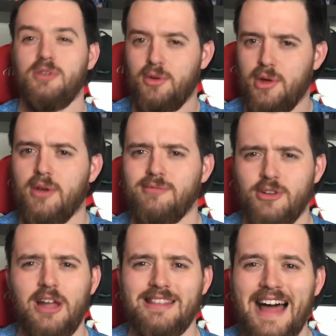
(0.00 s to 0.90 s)
There we go.
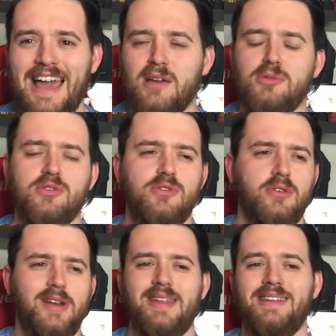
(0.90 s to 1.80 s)
They're not liable
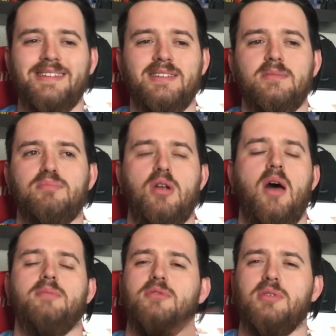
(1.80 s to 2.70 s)
for any
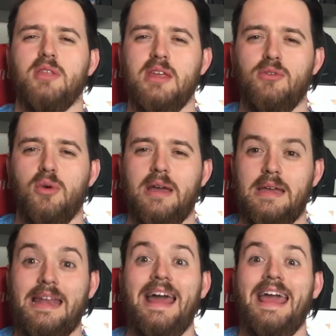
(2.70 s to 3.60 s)
problems with the
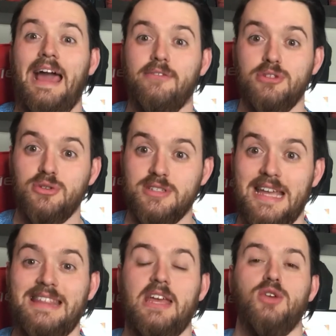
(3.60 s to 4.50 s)
giveaway. And I have to
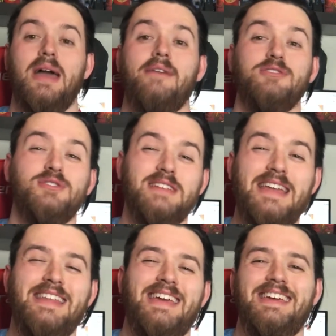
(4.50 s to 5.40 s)
state that. You have to
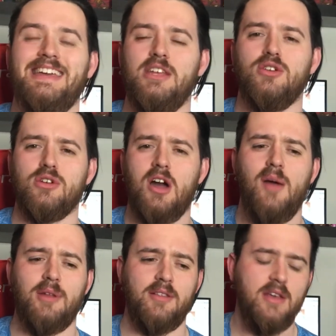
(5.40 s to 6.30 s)
state that in your
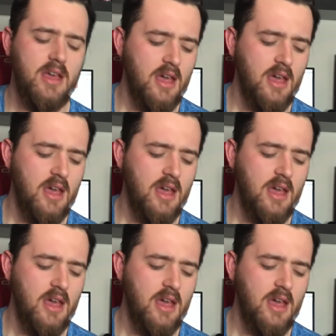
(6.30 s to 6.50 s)
comments.